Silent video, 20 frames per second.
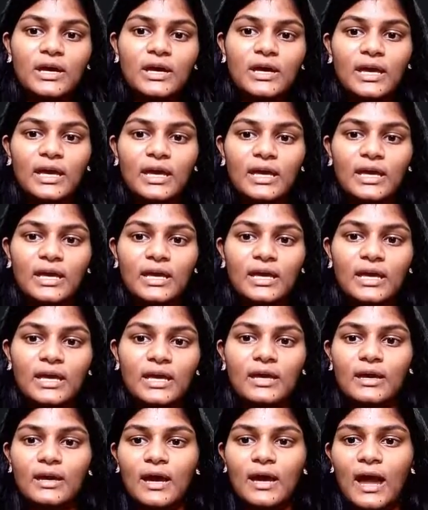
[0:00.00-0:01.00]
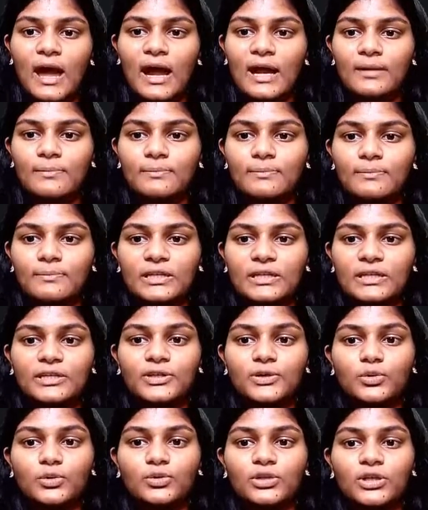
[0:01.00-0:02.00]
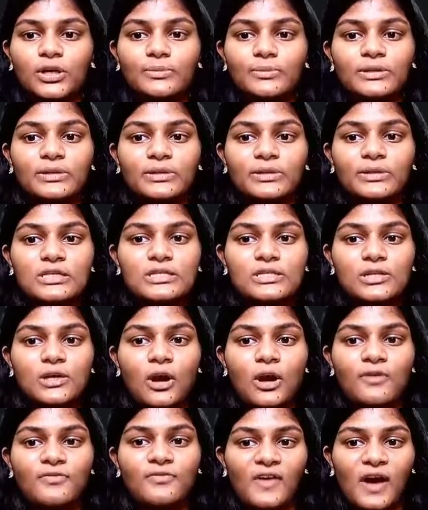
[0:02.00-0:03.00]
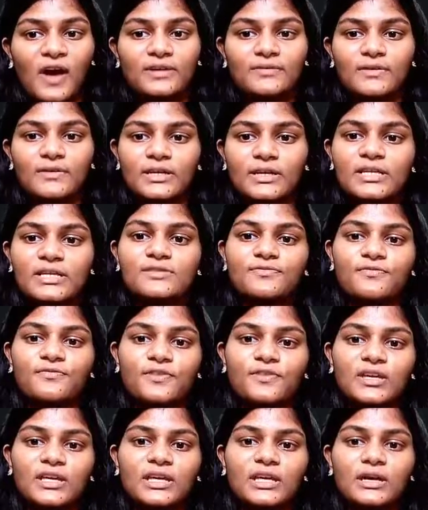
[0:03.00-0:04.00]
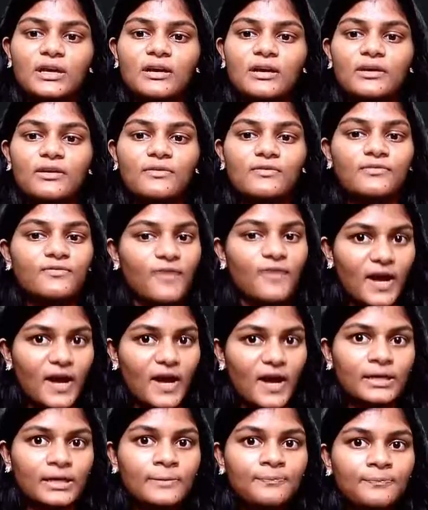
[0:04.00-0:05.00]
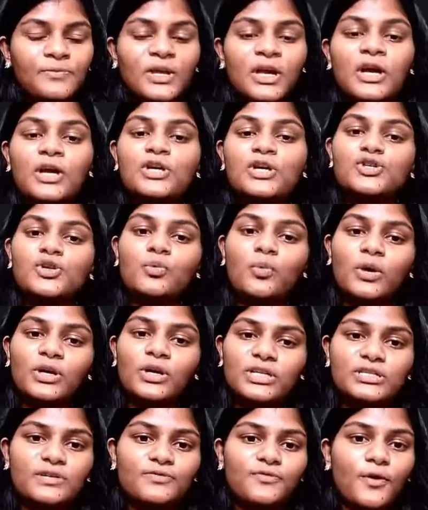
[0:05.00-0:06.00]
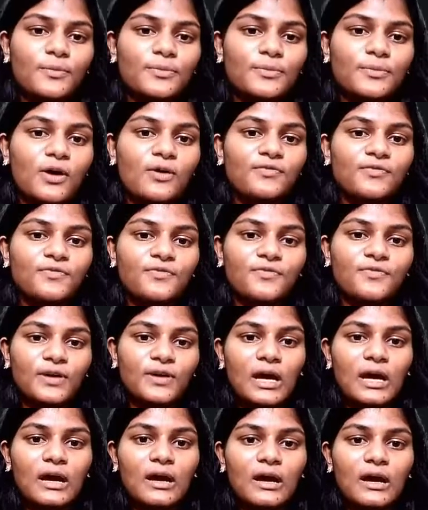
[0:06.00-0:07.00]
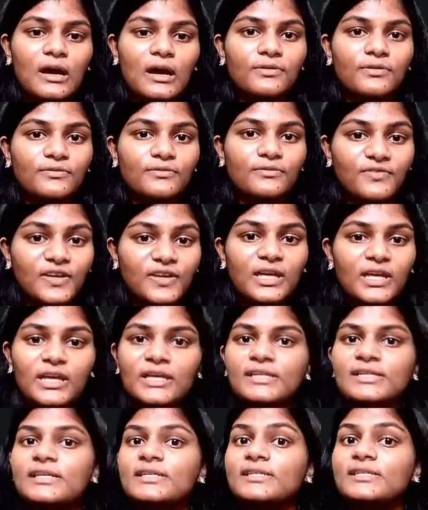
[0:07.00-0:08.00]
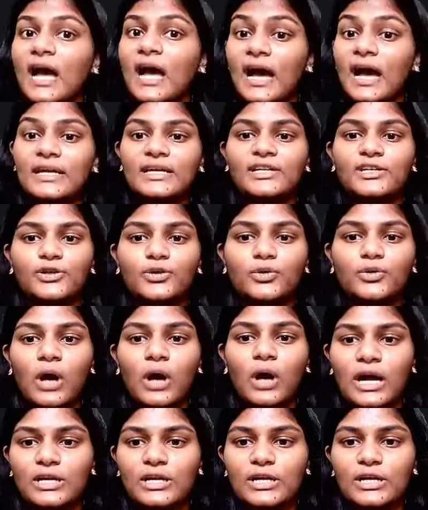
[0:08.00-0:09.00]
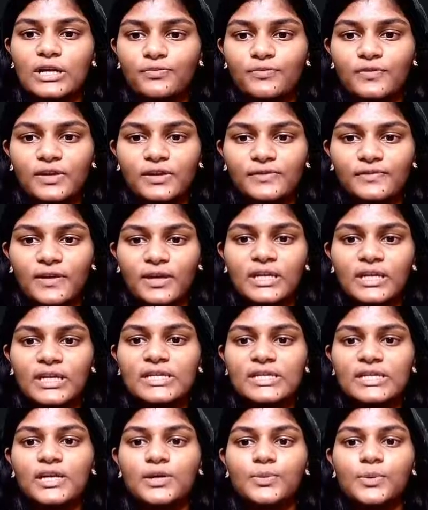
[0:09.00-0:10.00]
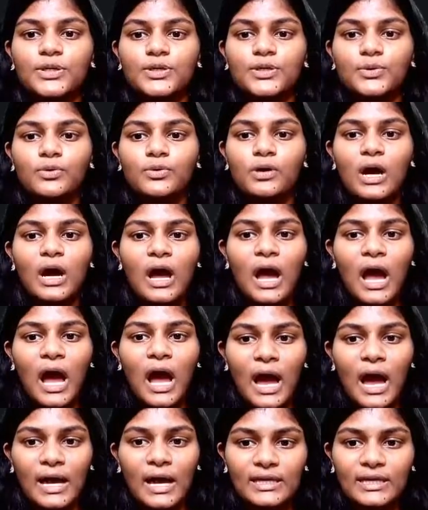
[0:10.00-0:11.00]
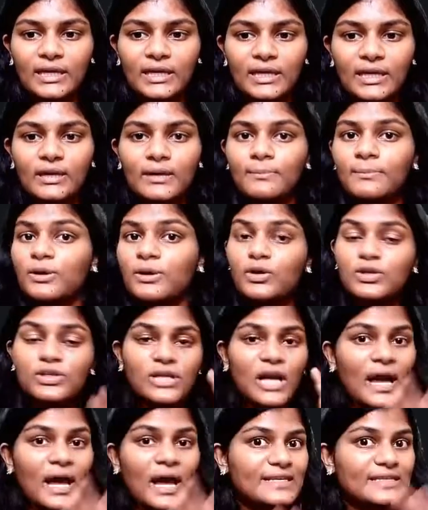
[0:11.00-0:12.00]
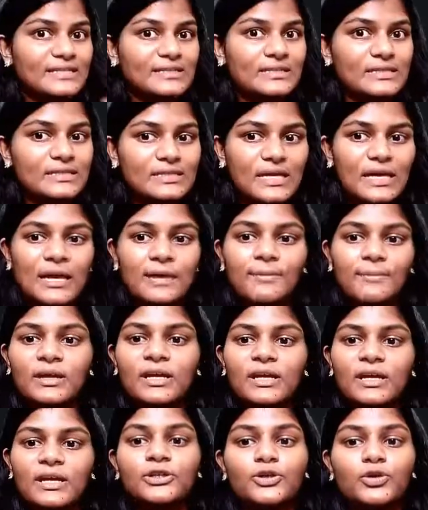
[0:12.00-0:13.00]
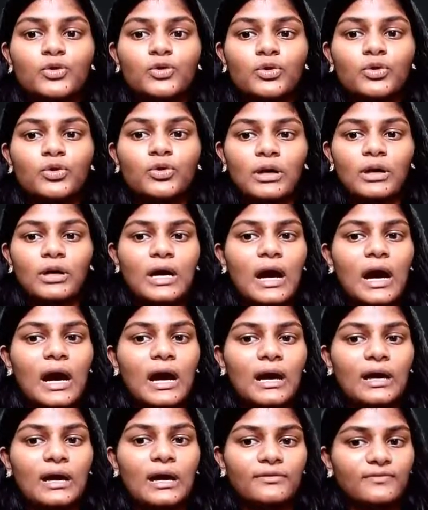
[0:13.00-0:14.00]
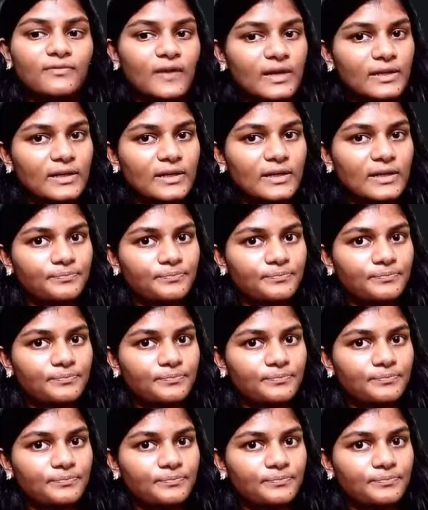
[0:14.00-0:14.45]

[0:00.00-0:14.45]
A and B. The two terminals of R1 is V1. So what is the formula of V? It is I into R. So V1 is equal to I, because I is the same, into R1.